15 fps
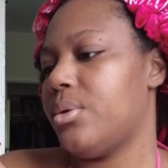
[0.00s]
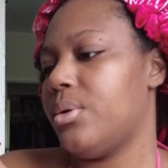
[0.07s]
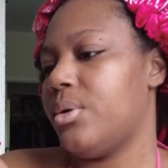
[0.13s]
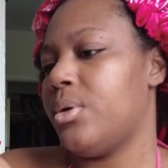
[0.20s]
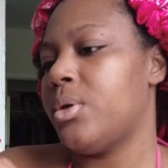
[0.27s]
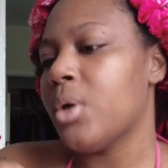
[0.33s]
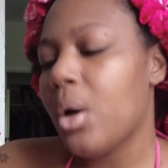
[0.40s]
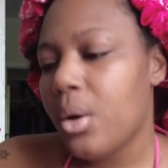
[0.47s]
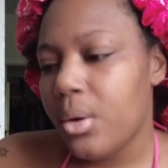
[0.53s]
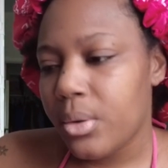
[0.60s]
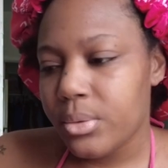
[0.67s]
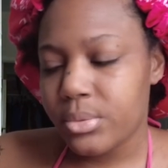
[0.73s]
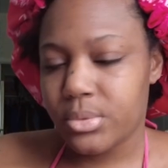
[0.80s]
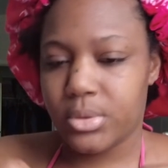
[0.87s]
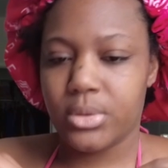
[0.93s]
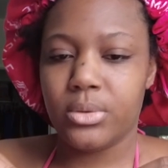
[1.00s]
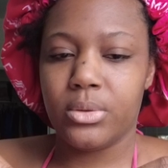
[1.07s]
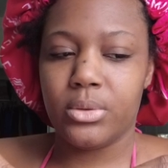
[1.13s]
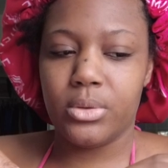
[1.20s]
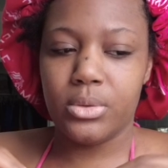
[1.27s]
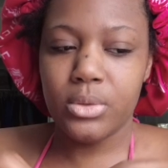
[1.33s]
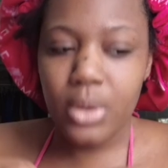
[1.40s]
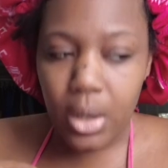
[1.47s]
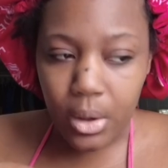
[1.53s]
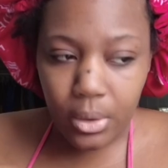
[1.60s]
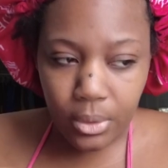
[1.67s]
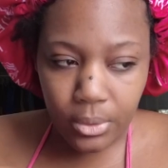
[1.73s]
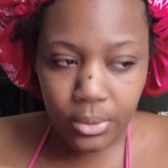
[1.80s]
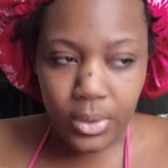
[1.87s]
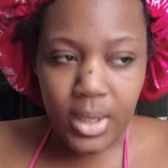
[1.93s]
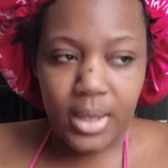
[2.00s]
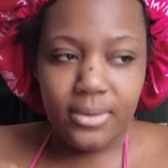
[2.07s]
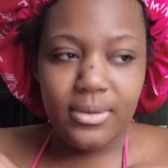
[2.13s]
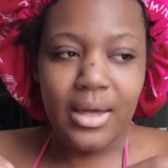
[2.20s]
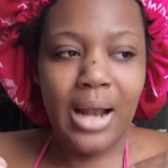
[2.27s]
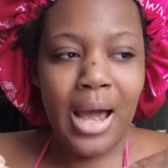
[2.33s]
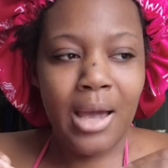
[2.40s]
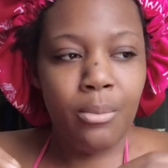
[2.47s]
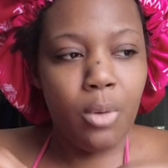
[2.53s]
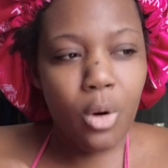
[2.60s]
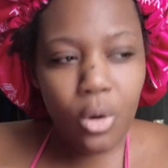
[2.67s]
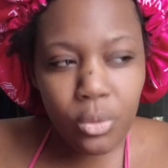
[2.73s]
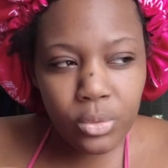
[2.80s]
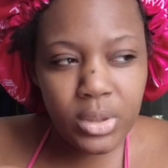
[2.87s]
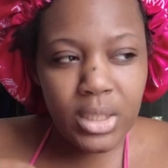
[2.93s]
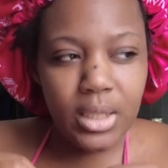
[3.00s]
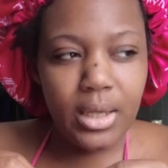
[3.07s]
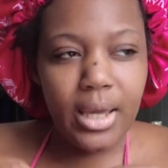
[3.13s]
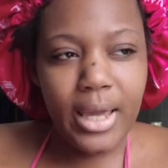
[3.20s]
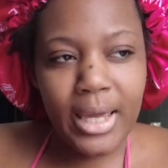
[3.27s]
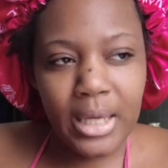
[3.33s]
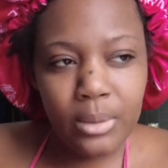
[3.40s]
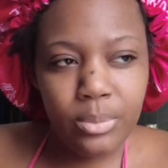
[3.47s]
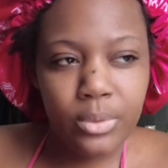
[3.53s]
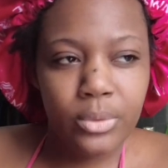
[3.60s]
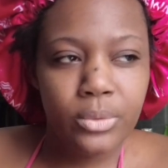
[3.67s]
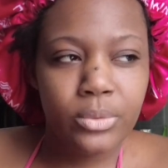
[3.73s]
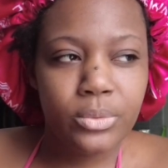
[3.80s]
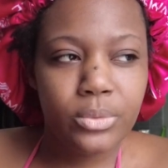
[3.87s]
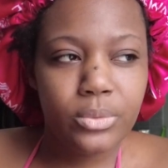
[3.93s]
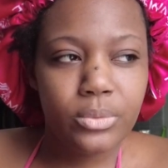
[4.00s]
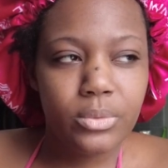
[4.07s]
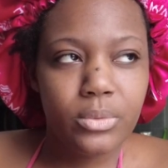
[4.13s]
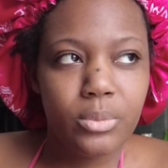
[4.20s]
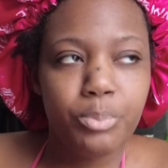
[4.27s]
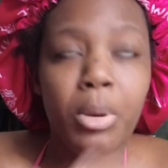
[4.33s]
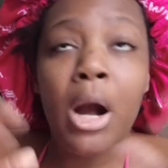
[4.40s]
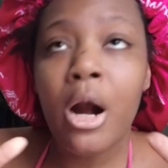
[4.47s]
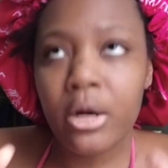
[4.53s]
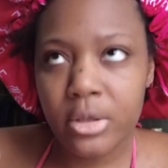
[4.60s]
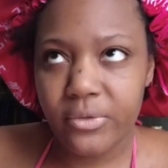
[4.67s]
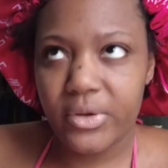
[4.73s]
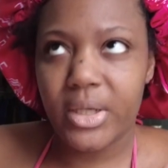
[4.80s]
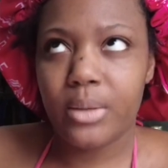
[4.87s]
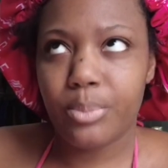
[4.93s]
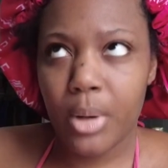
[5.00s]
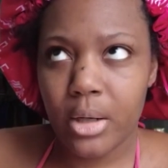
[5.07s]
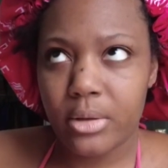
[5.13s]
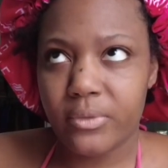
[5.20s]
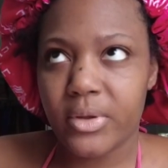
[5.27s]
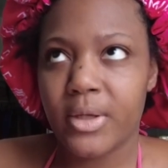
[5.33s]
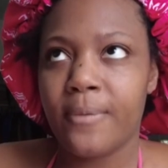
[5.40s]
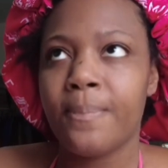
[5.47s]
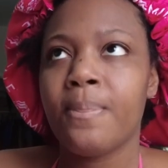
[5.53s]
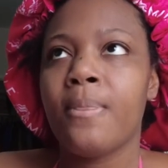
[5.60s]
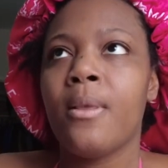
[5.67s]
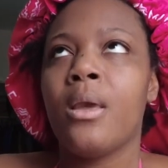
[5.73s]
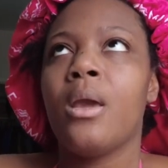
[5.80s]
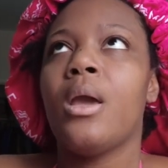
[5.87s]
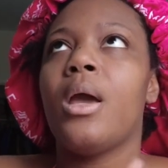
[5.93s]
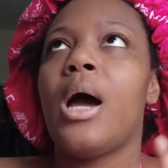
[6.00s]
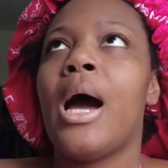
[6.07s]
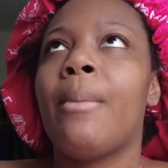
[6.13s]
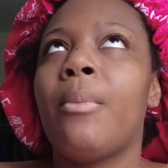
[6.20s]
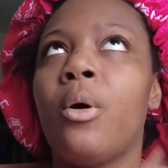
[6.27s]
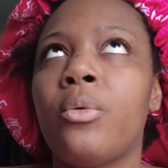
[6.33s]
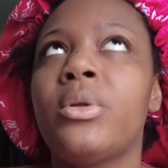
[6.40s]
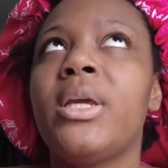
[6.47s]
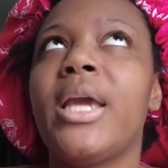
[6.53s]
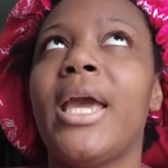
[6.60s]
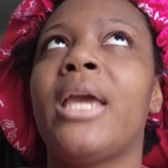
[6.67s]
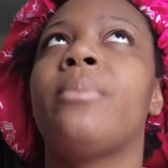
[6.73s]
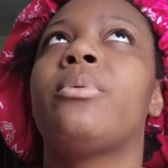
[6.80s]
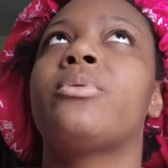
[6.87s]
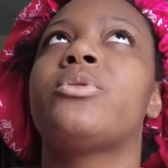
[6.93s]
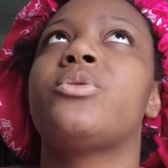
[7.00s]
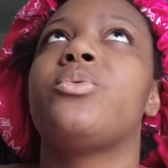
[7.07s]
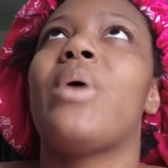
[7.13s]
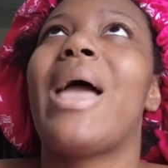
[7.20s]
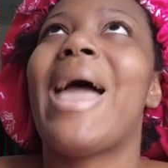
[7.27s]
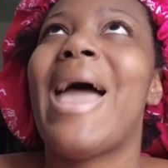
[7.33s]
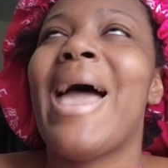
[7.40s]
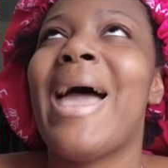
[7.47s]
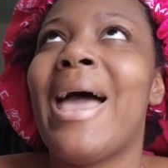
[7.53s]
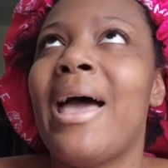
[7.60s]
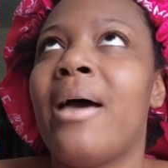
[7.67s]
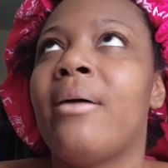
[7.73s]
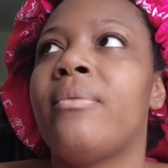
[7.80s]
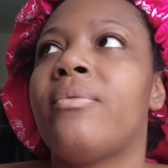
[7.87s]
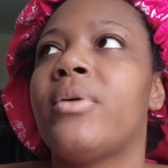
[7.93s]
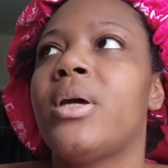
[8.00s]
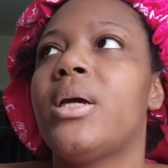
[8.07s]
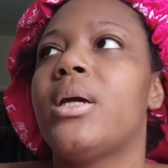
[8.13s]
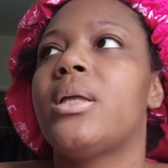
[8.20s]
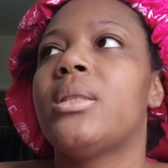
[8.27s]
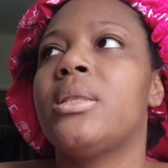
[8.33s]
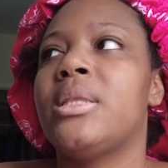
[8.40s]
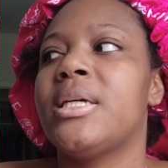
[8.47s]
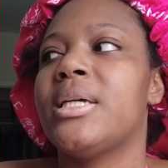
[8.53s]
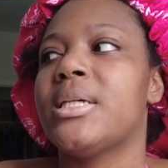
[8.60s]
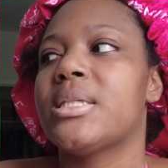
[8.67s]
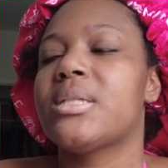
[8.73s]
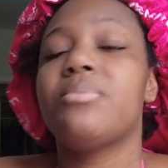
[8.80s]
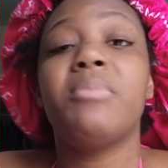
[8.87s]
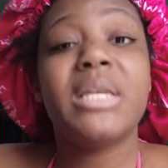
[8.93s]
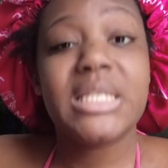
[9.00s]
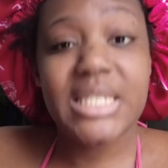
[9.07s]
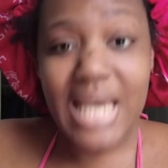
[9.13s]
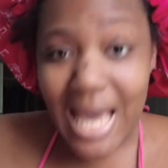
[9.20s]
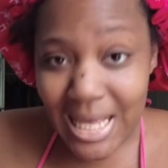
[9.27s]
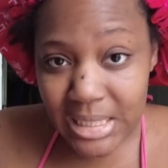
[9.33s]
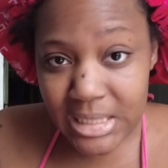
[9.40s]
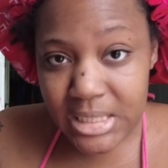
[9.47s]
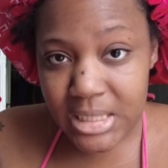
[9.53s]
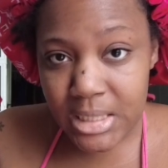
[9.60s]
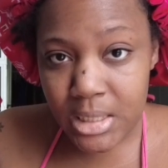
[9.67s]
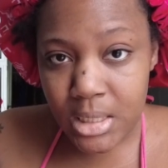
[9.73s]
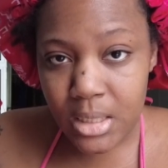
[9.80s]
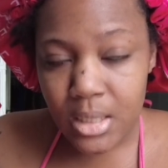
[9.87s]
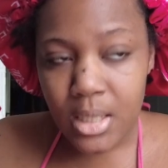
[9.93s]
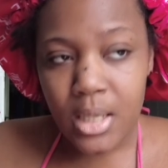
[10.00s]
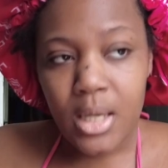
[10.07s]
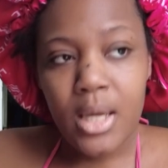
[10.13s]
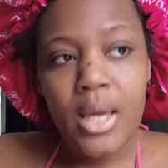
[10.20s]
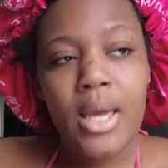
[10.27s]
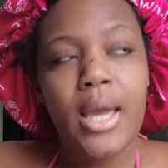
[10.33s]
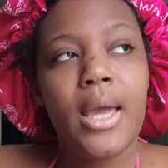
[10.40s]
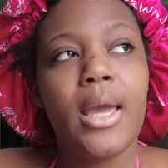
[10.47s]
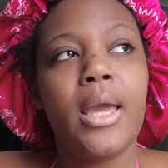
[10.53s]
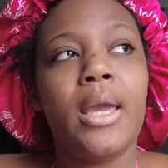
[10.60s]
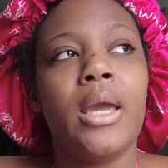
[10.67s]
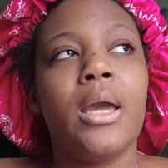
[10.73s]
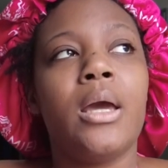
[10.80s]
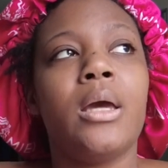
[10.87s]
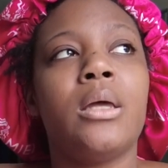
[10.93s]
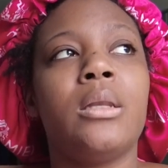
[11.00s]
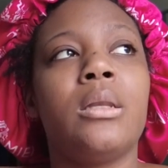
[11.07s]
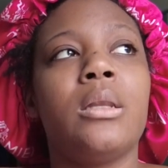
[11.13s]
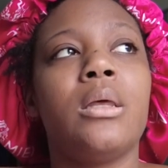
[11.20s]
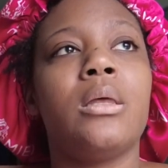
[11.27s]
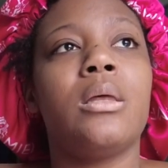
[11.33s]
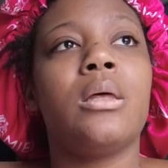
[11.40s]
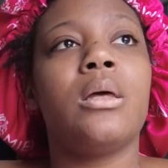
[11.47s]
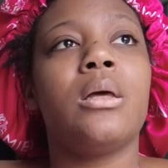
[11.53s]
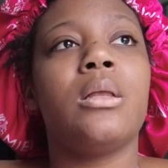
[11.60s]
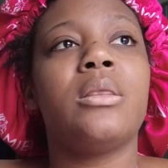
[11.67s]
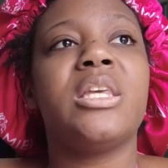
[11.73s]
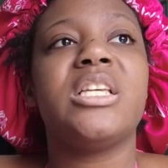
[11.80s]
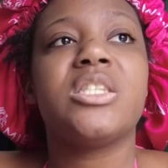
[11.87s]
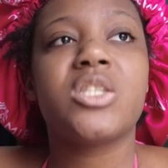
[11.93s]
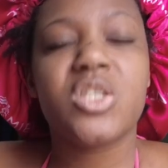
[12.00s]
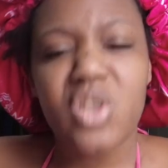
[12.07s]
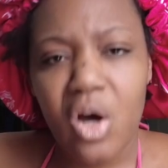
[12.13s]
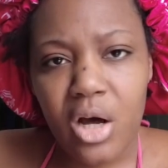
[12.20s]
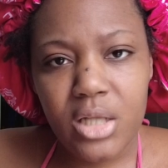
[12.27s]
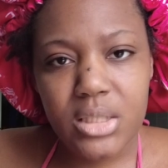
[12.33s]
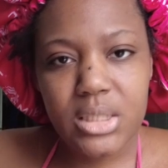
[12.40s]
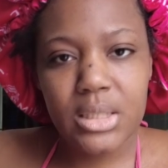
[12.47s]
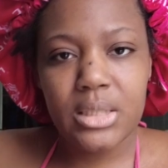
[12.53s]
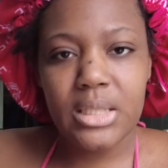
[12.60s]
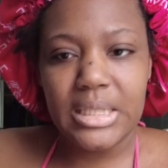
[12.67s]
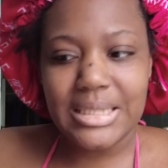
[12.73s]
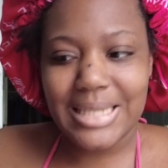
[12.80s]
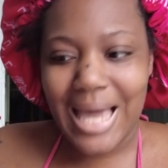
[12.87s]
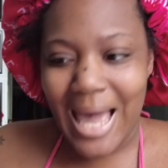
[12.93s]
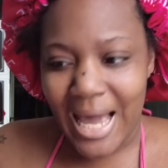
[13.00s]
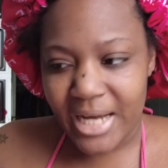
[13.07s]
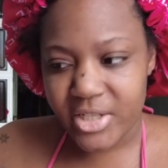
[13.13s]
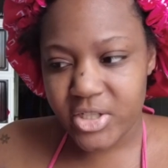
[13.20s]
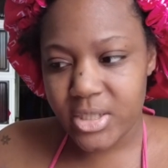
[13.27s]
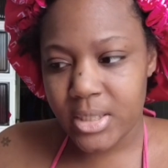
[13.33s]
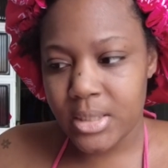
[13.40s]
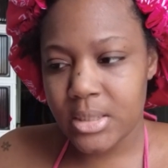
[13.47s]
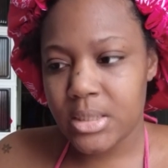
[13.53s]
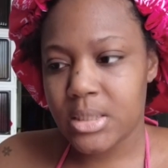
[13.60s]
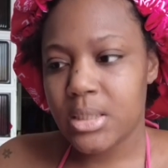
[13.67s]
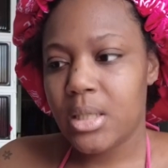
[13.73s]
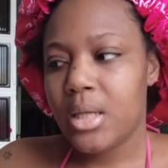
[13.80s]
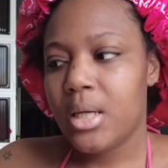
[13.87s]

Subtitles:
y'all to know that I am only able, part of it, I'm only able to have this mentality and these thoughts and these actions